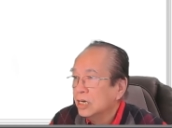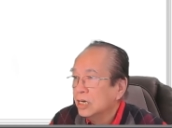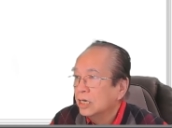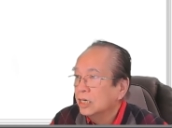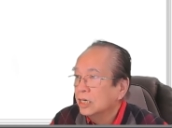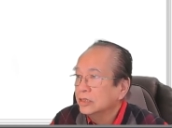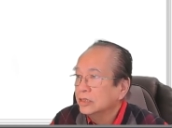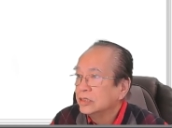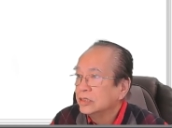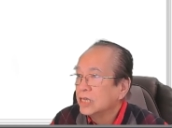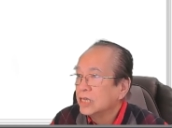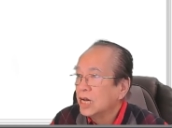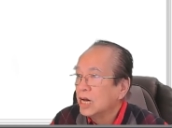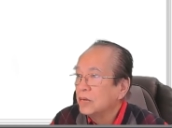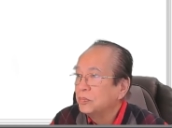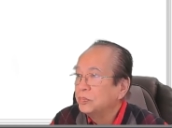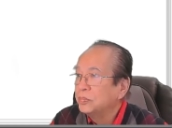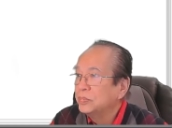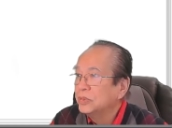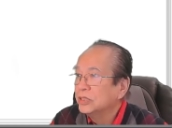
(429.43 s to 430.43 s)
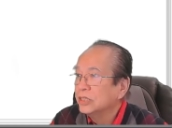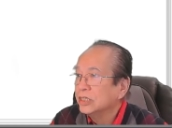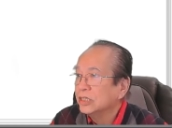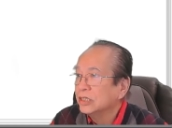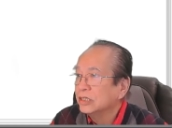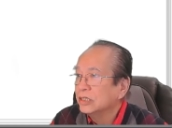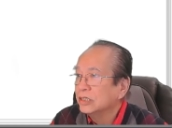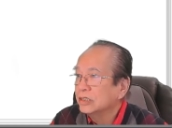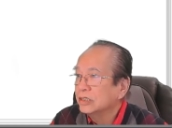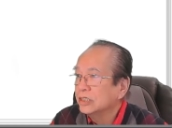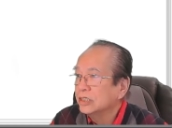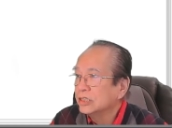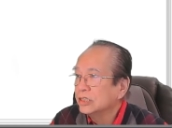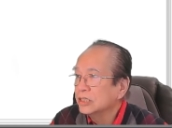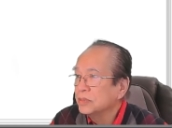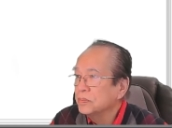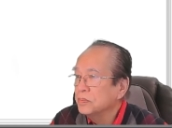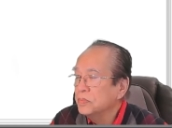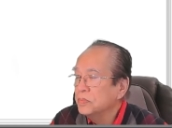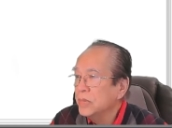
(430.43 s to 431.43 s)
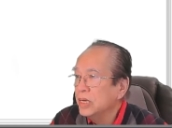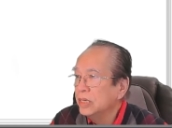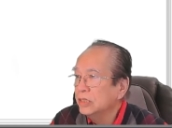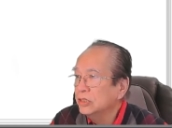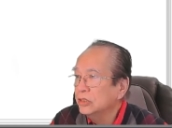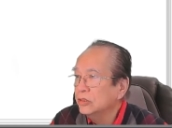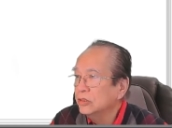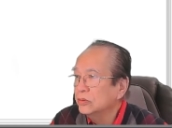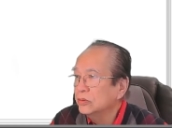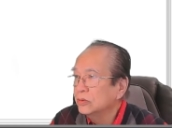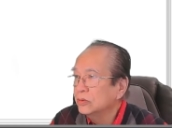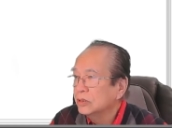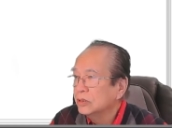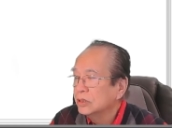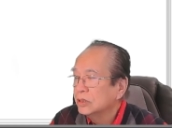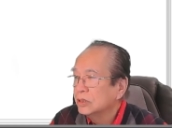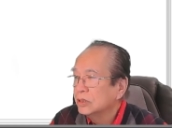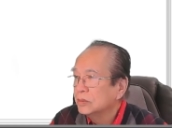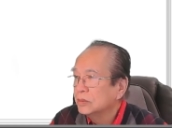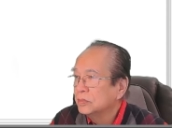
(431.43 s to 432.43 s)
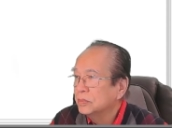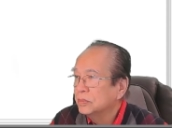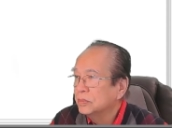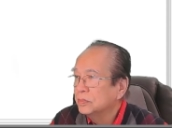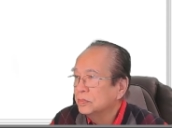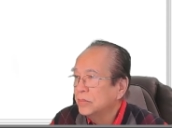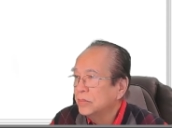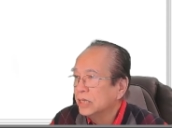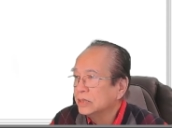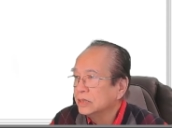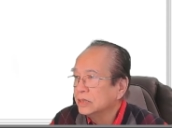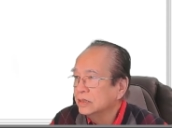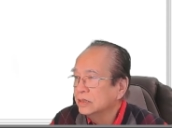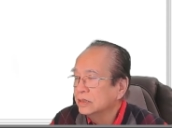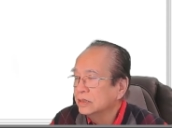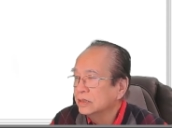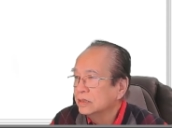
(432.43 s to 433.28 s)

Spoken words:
On top here, there's a menu button,